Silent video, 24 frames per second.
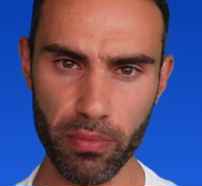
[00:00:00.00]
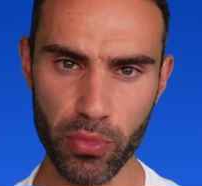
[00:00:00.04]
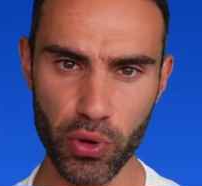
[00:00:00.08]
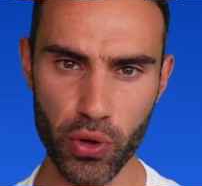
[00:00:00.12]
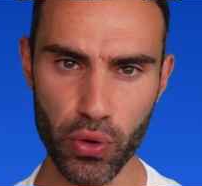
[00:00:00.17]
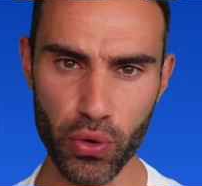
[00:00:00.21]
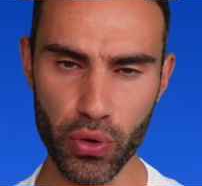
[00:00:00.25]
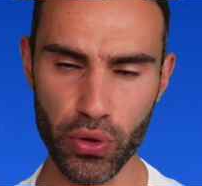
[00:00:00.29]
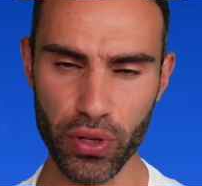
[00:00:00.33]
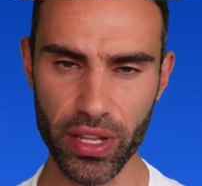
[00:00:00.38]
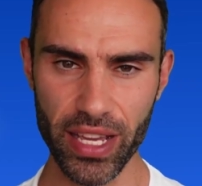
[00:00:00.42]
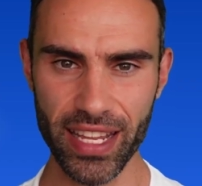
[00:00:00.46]

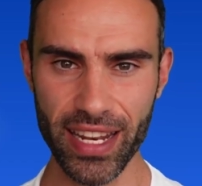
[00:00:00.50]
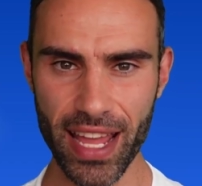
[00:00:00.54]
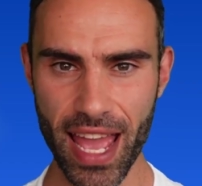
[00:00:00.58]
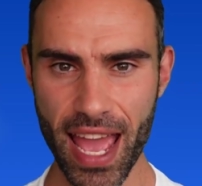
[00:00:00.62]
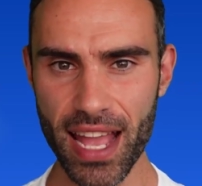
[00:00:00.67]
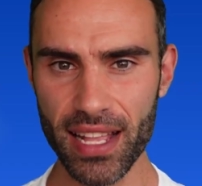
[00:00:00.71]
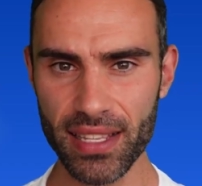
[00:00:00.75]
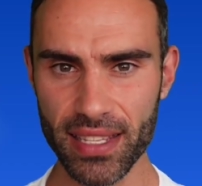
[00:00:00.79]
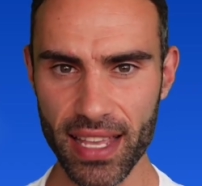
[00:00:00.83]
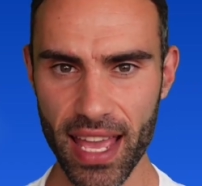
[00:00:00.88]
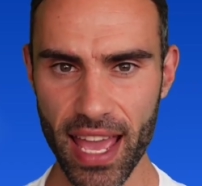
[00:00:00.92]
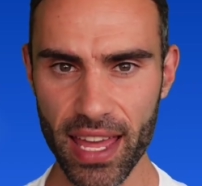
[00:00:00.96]
mood,
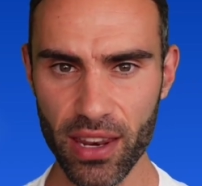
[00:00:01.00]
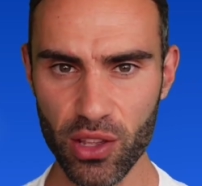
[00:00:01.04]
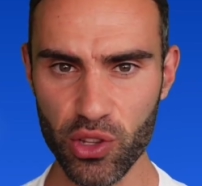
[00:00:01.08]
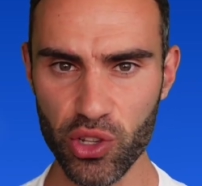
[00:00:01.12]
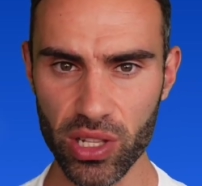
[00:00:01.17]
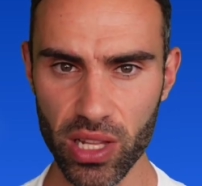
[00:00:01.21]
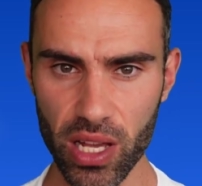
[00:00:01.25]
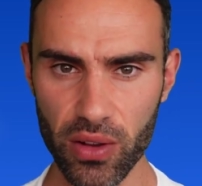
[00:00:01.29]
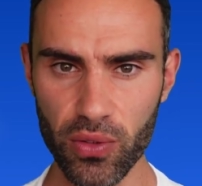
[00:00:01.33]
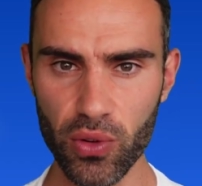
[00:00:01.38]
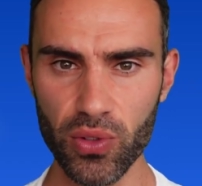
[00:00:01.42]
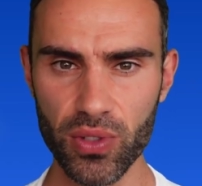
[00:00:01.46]
enhance
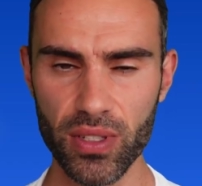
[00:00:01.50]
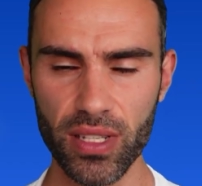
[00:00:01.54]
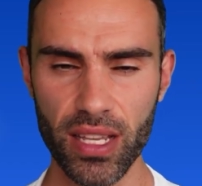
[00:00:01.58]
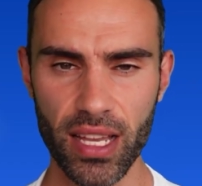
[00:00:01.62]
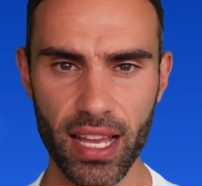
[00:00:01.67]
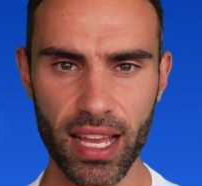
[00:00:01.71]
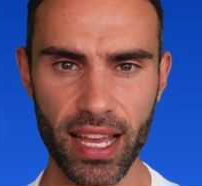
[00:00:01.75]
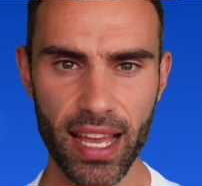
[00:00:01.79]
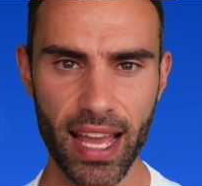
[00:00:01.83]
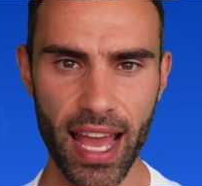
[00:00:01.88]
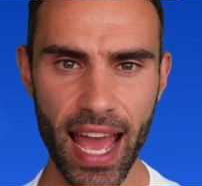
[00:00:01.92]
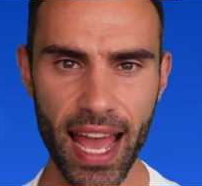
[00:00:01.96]
energy levels,
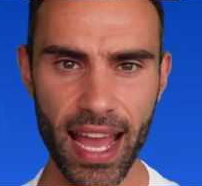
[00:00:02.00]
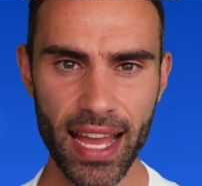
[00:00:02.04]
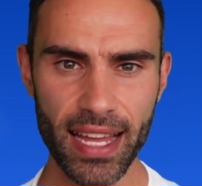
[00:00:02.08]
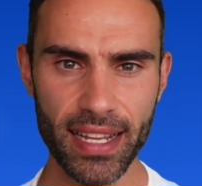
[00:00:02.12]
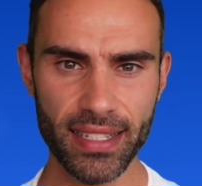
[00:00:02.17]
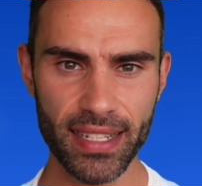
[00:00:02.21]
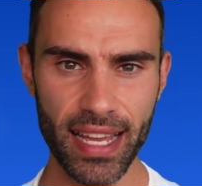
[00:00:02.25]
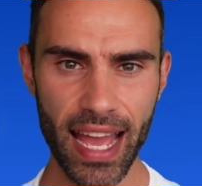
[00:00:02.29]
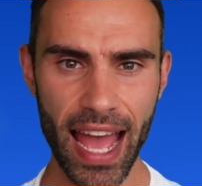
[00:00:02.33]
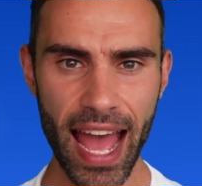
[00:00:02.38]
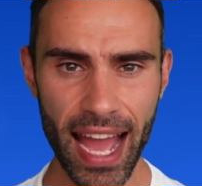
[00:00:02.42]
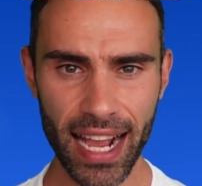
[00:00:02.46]

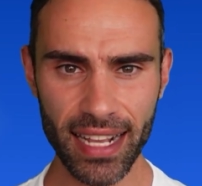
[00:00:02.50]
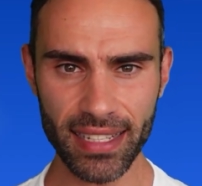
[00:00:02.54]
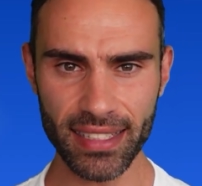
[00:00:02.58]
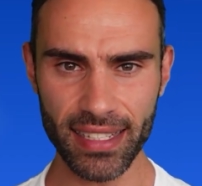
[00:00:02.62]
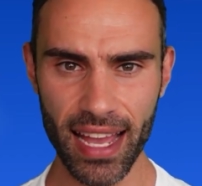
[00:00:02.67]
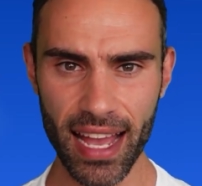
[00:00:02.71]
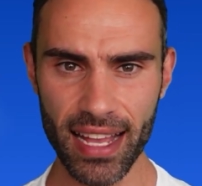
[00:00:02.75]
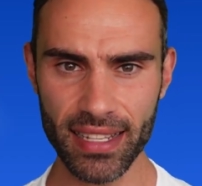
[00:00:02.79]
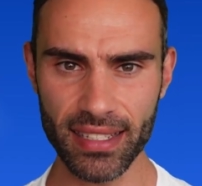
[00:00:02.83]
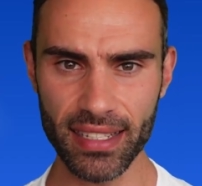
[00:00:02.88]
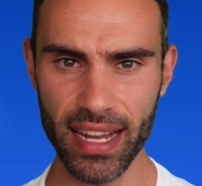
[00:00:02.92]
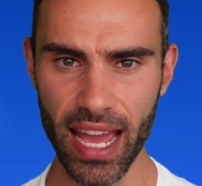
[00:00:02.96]
and act
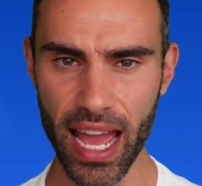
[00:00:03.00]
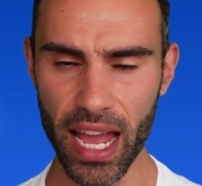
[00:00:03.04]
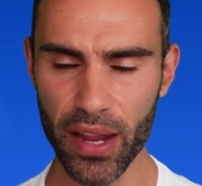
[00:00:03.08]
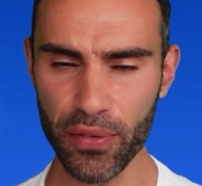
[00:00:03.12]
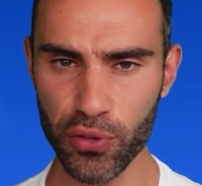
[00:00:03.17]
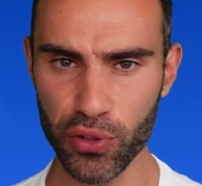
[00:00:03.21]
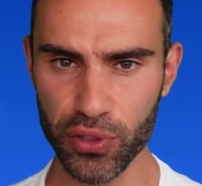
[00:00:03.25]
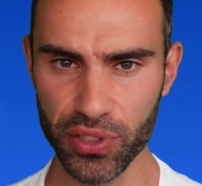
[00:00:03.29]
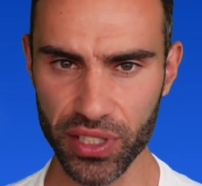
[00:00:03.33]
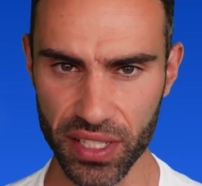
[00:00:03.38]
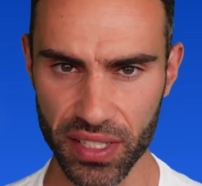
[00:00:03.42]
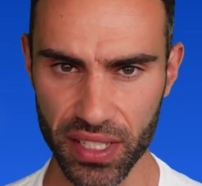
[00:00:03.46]
as an
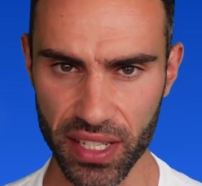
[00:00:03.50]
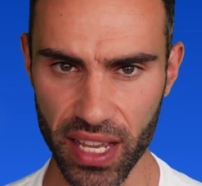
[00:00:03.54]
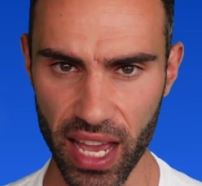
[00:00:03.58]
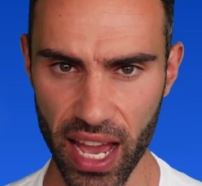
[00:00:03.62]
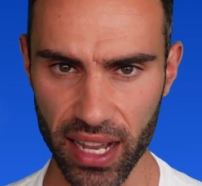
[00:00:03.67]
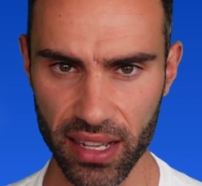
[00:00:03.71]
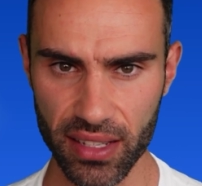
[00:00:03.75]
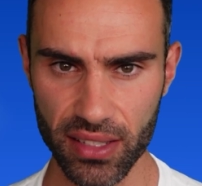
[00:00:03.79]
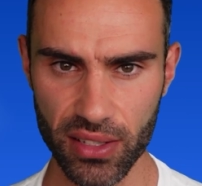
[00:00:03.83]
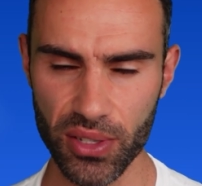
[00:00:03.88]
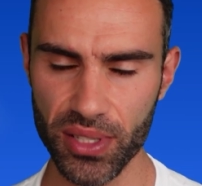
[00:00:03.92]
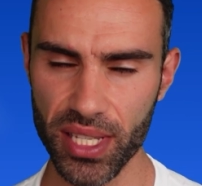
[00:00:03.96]

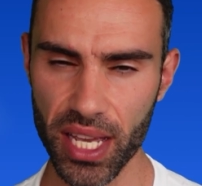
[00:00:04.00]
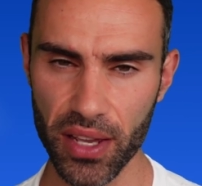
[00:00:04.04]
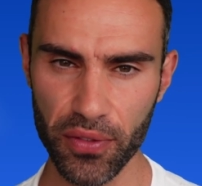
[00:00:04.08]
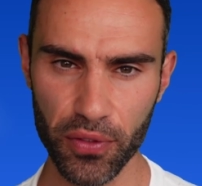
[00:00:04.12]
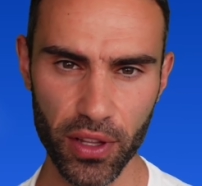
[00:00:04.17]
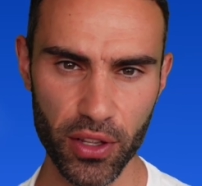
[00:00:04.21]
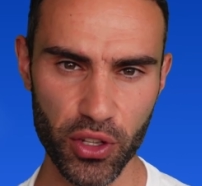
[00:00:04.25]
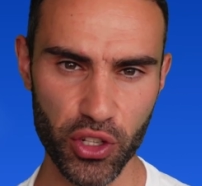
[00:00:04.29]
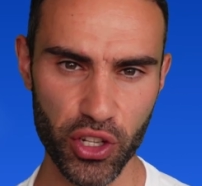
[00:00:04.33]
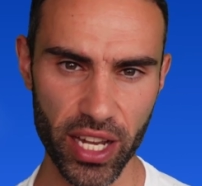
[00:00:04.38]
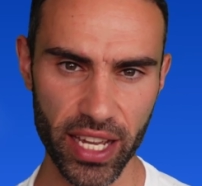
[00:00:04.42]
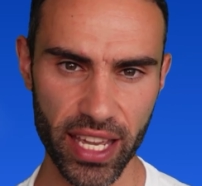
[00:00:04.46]
aphrodisiac. So
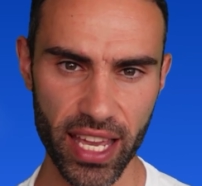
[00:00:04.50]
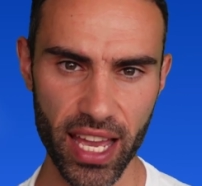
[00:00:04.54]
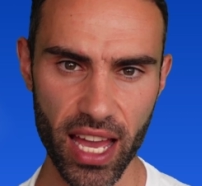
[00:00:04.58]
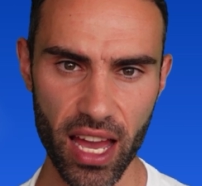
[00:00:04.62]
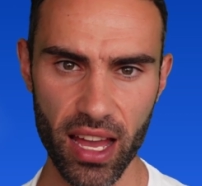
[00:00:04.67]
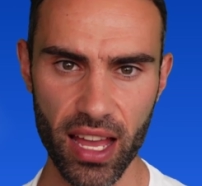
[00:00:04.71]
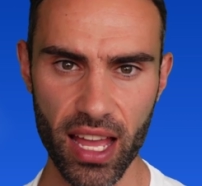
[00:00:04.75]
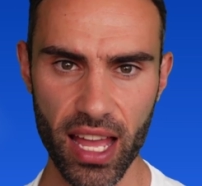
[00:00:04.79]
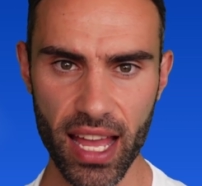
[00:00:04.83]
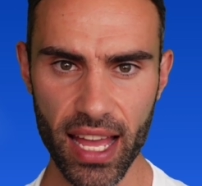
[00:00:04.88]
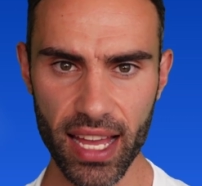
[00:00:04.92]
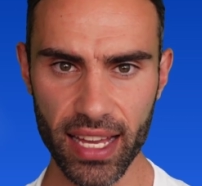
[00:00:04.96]
definitely check
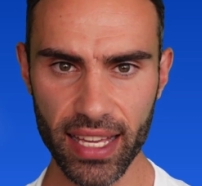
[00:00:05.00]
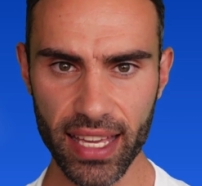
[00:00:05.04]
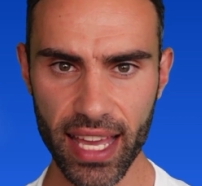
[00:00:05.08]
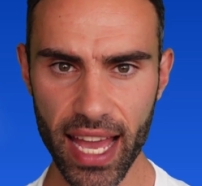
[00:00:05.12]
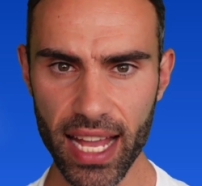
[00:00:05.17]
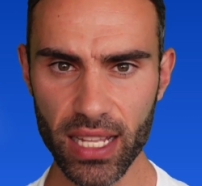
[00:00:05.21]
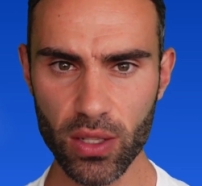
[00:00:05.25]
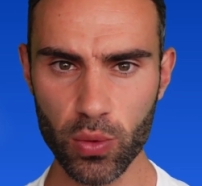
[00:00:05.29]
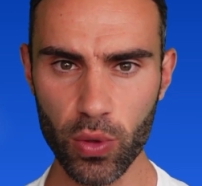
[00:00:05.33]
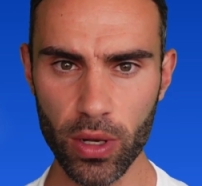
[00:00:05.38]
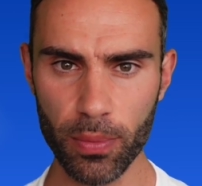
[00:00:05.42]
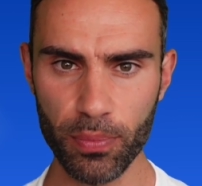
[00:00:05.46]
out
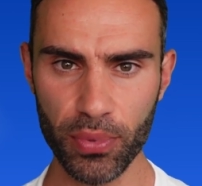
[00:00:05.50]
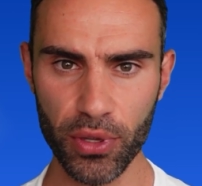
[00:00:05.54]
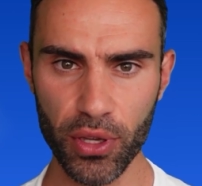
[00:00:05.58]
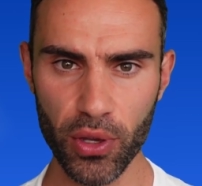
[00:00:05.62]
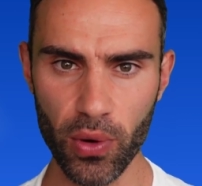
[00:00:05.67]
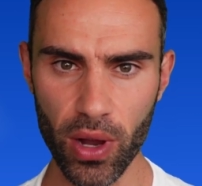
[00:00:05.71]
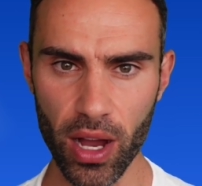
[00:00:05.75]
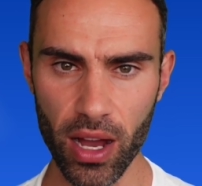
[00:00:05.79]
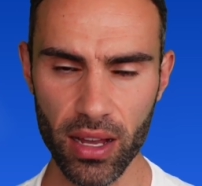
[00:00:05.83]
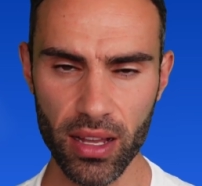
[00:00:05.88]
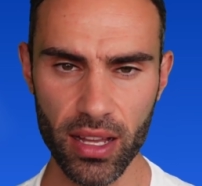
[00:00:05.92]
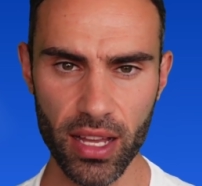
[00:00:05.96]
Catua
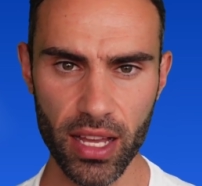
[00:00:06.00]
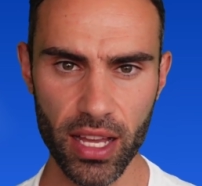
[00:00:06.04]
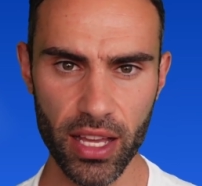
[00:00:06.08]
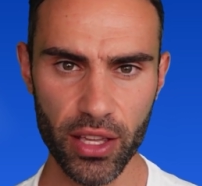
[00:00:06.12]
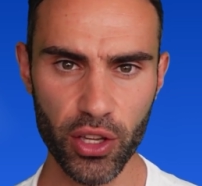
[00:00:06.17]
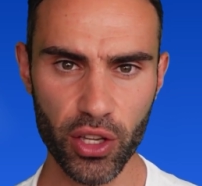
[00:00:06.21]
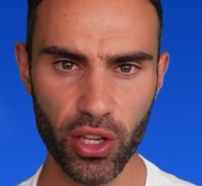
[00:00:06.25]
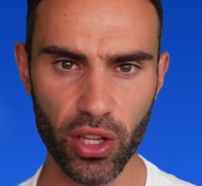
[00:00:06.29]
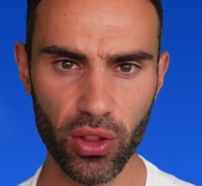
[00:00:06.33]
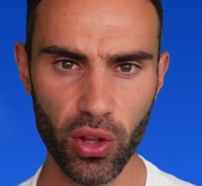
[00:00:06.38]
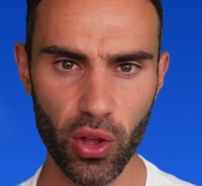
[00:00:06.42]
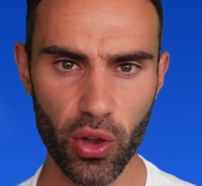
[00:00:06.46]
Pure.
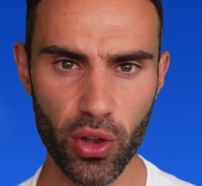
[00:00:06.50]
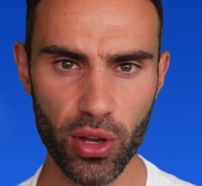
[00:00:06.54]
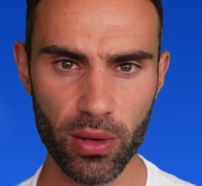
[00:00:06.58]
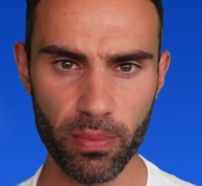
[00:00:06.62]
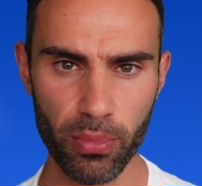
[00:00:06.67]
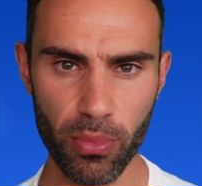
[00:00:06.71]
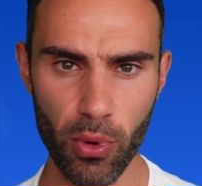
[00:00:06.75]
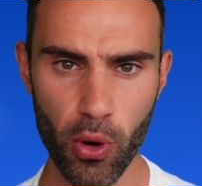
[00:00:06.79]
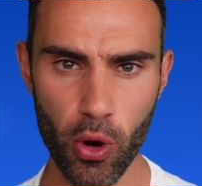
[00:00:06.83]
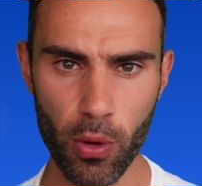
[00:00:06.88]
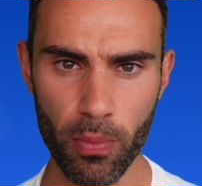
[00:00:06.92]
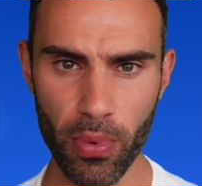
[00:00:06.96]
You can
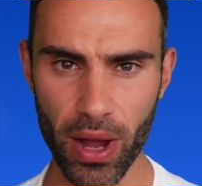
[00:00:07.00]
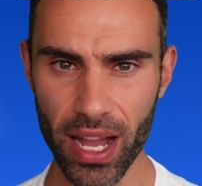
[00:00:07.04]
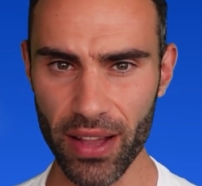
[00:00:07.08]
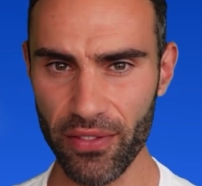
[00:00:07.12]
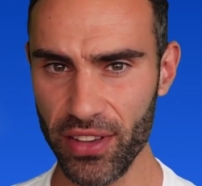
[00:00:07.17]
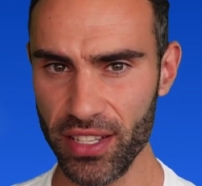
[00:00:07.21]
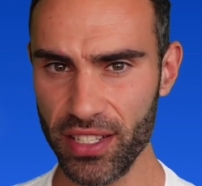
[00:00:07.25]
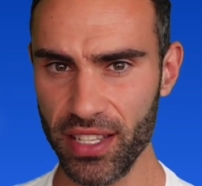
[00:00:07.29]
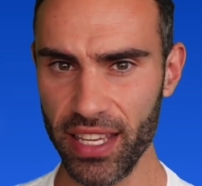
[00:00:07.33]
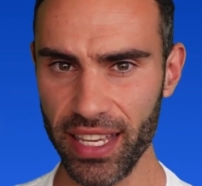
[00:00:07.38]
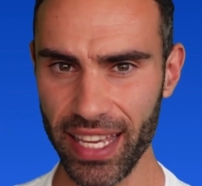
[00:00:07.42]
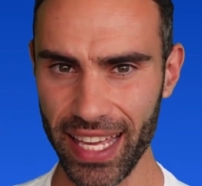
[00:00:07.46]
learn more by
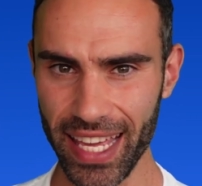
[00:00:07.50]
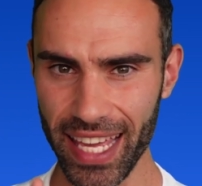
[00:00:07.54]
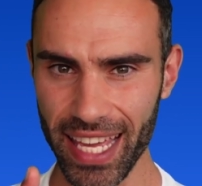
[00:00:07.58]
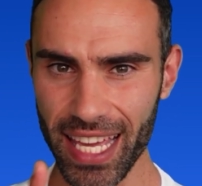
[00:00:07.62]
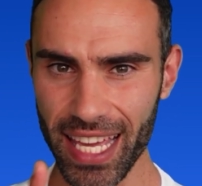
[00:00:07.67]
visiting